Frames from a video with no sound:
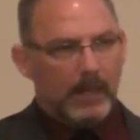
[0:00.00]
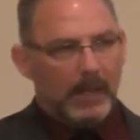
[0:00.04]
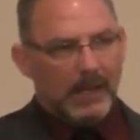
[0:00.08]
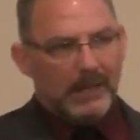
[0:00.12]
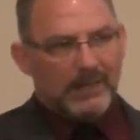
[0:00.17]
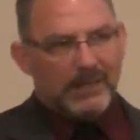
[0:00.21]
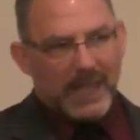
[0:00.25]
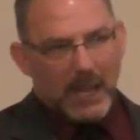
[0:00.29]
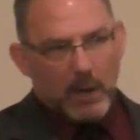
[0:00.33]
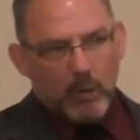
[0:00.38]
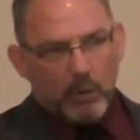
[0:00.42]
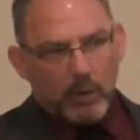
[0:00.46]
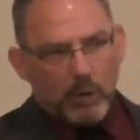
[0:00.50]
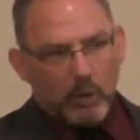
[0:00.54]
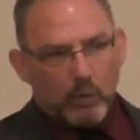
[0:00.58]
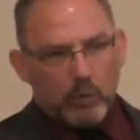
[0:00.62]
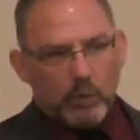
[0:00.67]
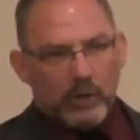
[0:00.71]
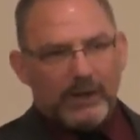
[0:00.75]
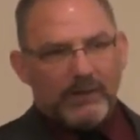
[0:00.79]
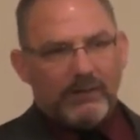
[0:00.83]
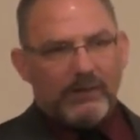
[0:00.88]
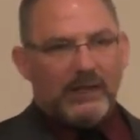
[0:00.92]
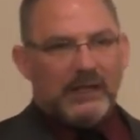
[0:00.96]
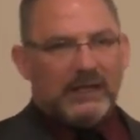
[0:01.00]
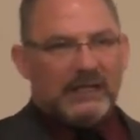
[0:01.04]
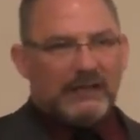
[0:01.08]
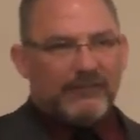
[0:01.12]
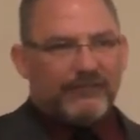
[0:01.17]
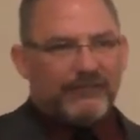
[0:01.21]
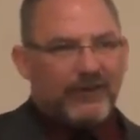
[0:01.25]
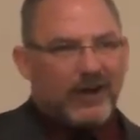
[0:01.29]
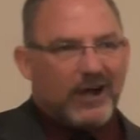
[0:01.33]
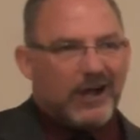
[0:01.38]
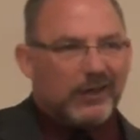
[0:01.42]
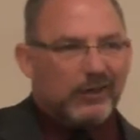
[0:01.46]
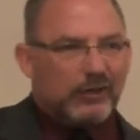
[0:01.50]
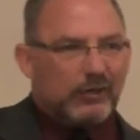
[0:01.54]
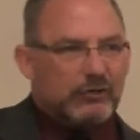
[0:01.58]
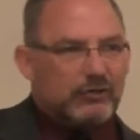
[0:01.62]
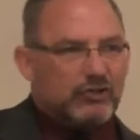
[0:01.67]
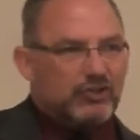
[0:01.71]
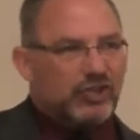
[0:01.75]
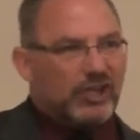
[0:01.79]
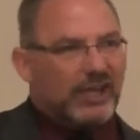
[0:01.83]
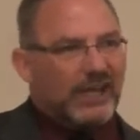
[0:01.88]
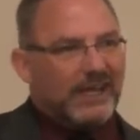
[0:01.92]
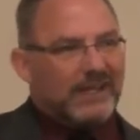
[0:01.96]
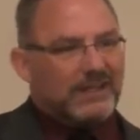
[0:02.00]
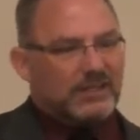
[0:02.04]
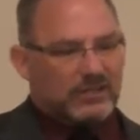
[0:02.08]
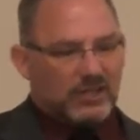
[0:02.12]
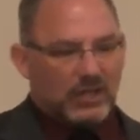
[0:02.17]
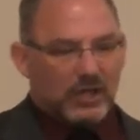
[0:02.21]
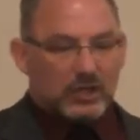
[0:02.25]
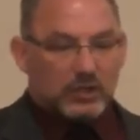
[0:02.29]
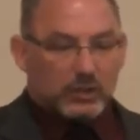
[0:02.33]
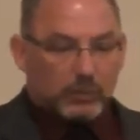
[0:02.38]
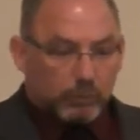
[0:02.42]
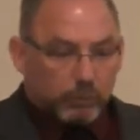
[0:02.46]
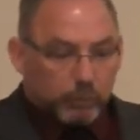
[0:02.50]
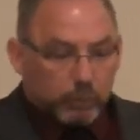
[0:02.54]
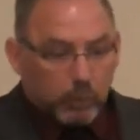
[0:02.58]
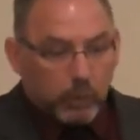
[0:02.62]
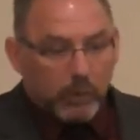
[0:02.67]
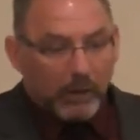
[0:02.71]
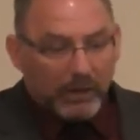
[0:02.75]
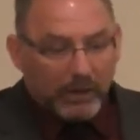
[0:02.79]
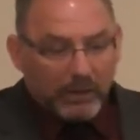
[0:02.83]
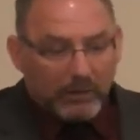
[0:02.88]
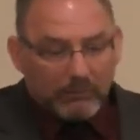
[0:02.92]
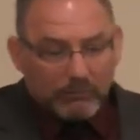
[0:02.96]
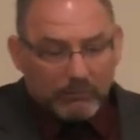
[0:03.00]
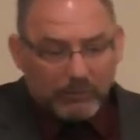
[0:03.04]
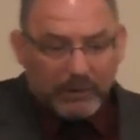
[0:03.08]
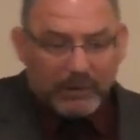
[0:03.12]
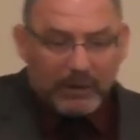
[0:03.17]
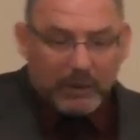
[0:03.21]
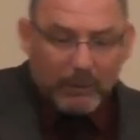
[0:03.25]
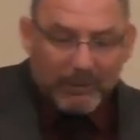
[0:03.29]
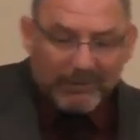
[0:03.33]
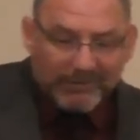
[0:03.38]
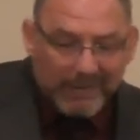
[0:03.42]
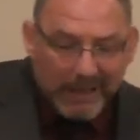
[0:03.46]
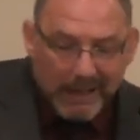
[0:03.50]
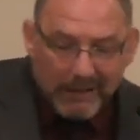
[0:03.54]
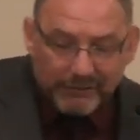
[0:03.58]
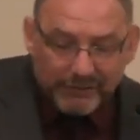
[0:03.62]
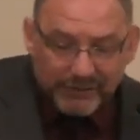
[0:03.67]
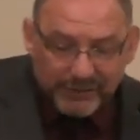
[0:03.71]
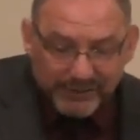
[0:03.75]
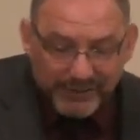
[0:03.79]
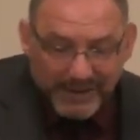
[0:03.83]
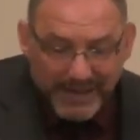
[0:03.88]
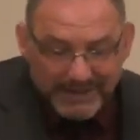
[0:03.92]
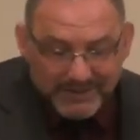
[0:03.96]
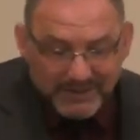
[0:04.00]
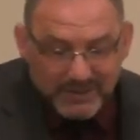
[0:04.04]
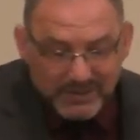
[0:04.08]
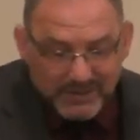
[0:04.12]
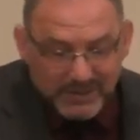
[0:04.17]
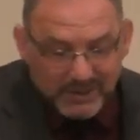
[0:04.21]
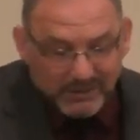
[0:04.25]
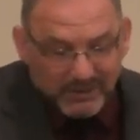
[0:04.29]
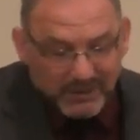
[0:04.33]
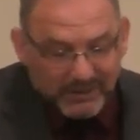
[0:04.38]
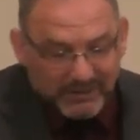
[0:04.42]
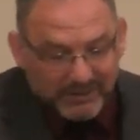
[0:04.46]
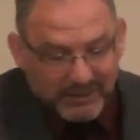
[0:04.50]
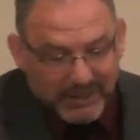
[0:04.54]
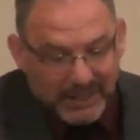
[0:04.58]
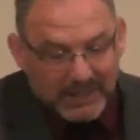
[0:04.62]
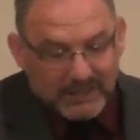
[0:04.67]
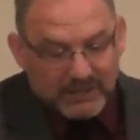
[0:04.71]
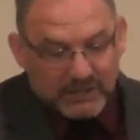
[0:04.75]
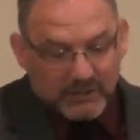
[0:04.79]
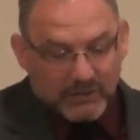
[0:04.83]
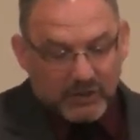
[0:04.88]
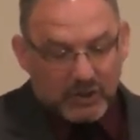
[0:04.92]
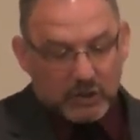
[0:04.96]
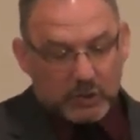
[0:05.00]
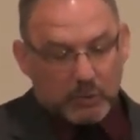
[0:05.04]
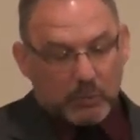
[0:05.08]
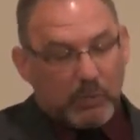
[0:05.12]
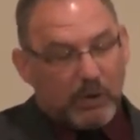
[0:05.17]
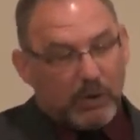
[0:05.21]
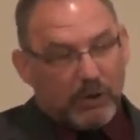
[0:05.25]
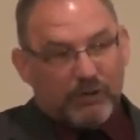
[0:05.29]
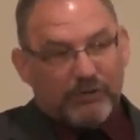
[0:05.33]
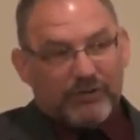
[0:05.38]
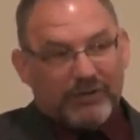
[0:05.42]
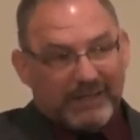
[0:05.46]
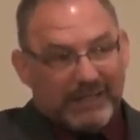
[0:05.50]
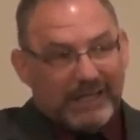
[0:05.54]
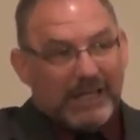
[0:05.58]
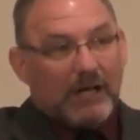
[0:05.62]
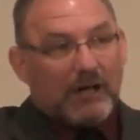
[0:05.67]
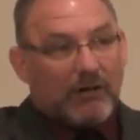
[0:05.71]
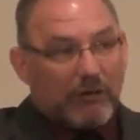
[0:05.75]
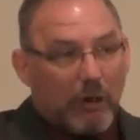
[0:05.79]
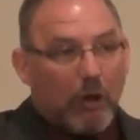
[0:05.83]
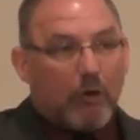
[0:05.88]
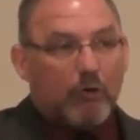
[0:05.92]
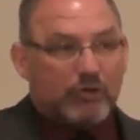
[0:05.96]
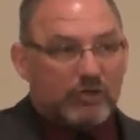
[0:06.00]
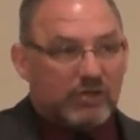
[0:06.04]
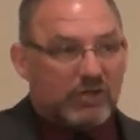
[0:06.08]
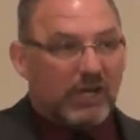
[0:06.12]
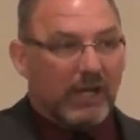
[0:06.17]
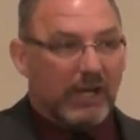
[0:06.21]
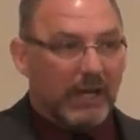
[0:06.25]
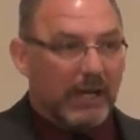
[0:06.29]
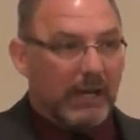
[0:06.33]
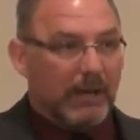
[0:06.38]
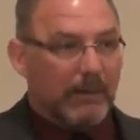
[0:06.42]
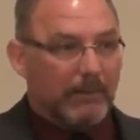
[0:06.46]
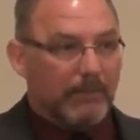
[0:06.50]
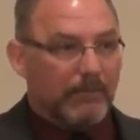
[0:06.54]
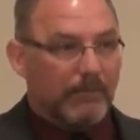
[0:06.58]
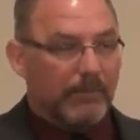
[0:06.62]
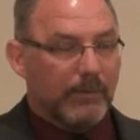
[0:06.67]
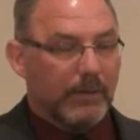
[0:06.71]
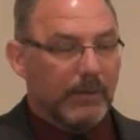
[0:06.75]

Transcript: And they were willing to follow Jesus really without the necessary things of this world to get close to him.